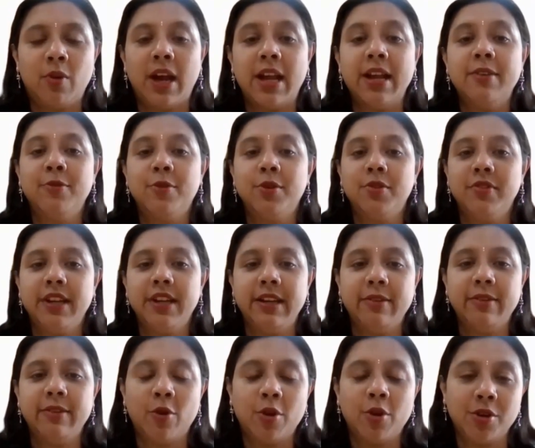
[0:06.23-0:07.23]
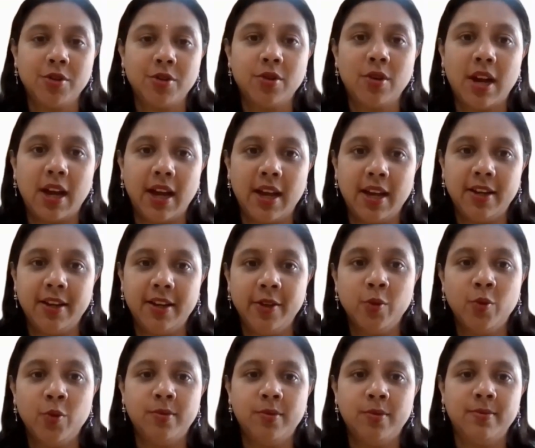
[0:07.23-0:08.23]
why would we want to hire
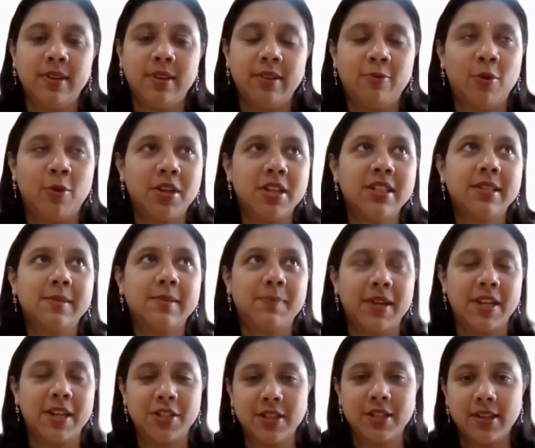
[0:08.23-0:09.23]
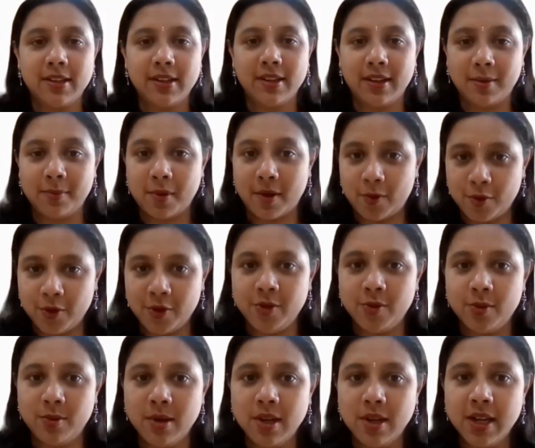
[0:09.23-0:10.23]
you? What is special about
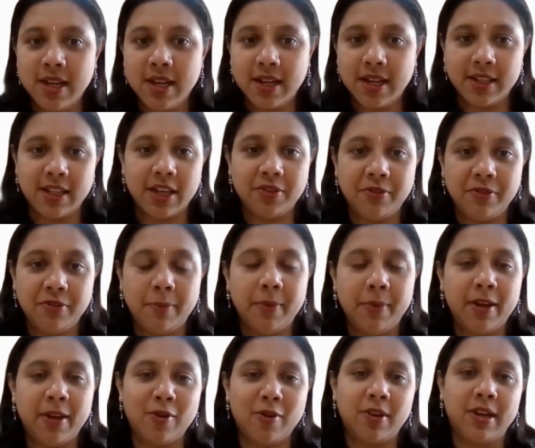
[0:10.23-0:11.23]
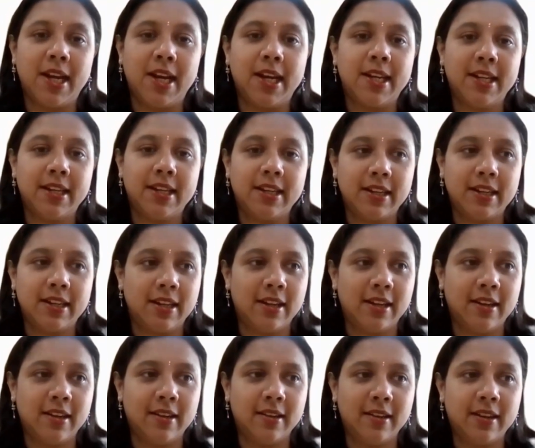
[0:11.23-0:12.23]
you that we may not get in
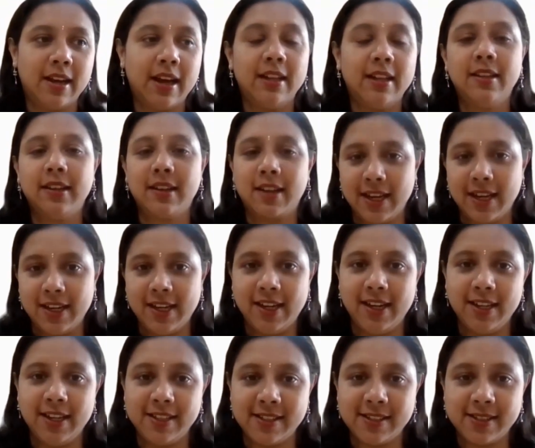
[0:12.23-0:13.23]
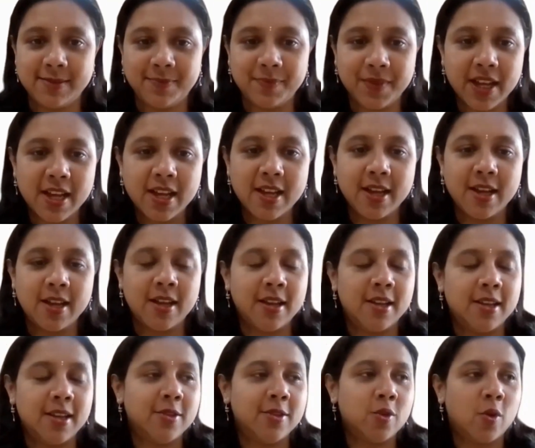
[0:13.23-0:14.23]
other candidates?
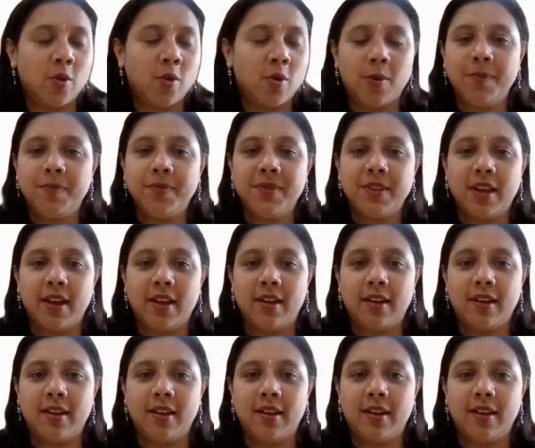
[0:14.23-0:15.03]
So